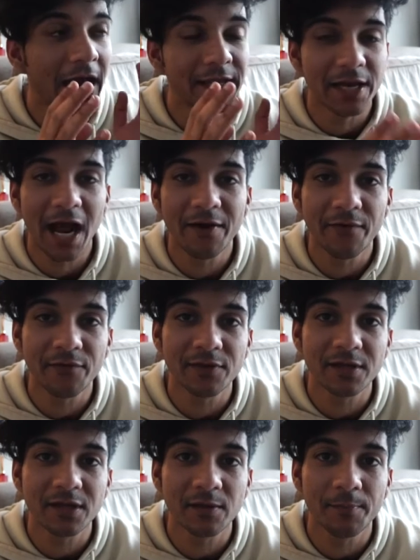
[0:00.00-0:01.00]
and then have
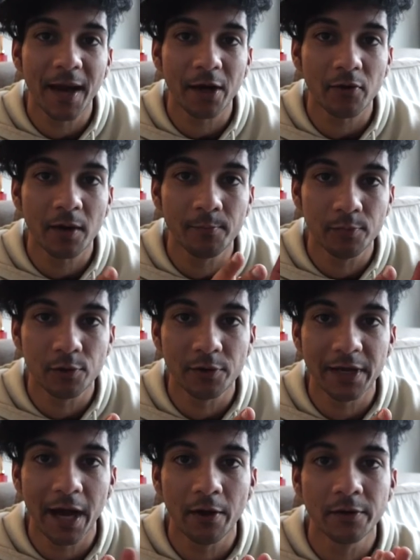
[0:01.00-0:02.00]
everything in the background
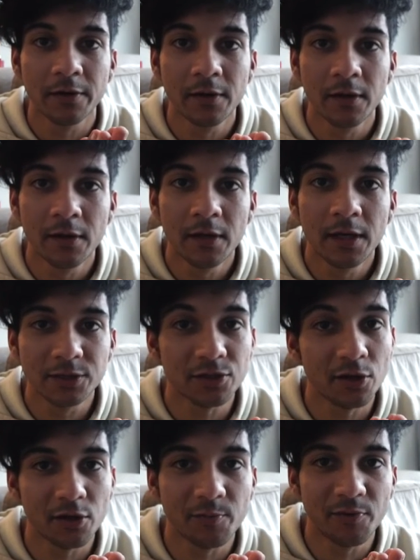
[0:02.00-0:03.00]
blurred out. It's
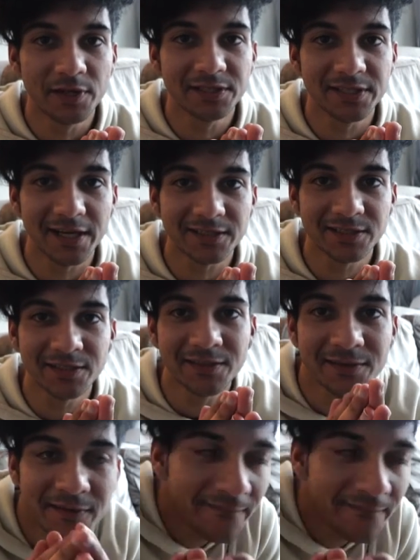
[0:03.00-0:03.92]
gonna look pretty sexy.